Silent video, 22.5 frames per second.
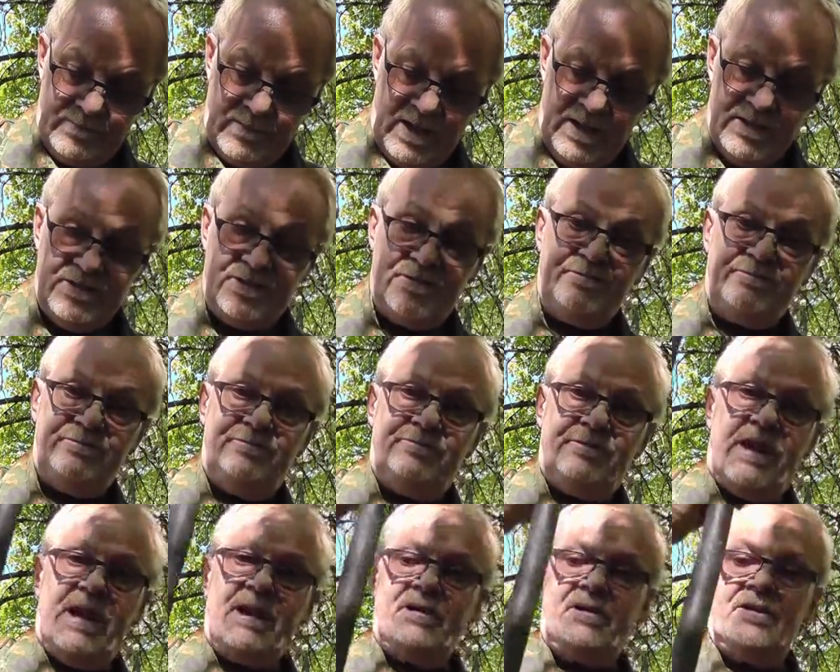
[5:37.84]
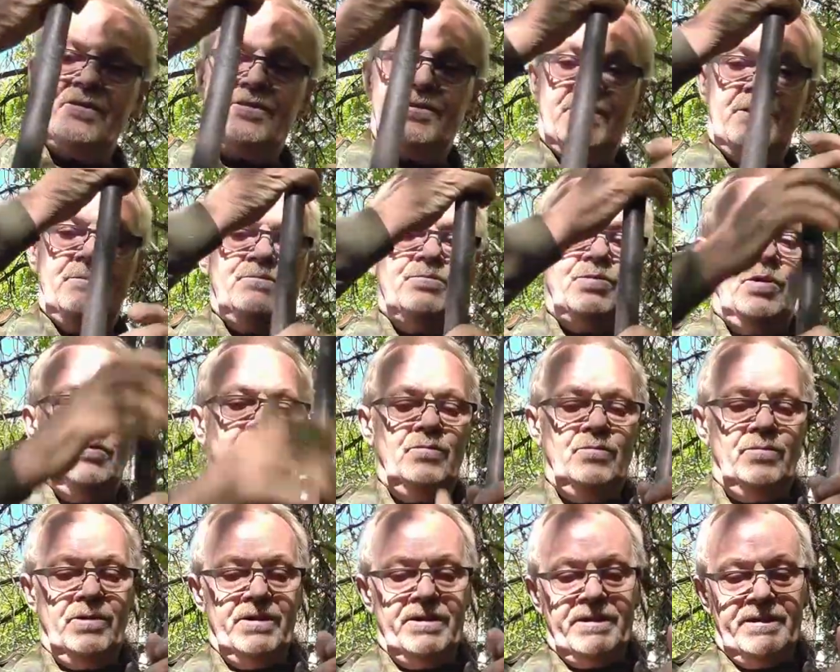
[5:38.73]
it's fairly thin
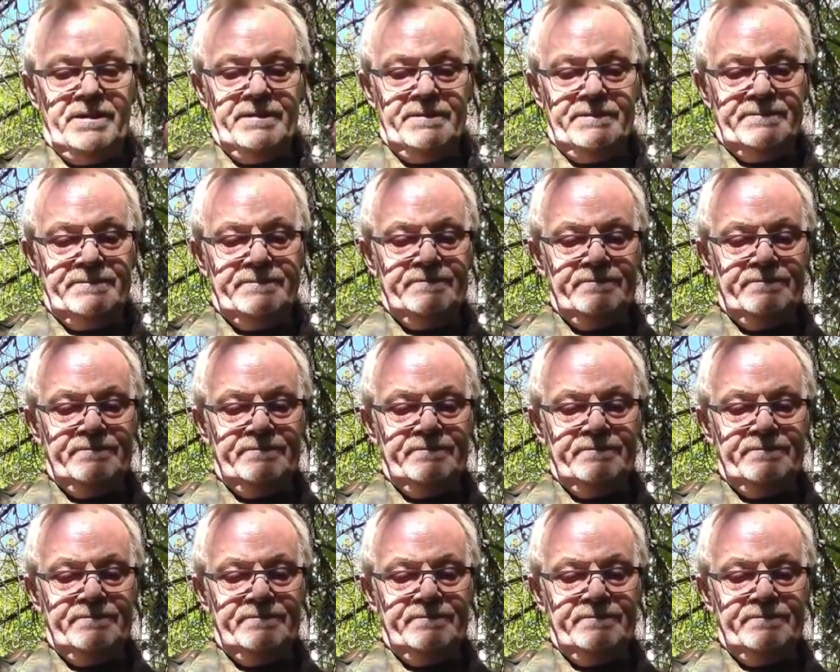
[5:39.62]
probably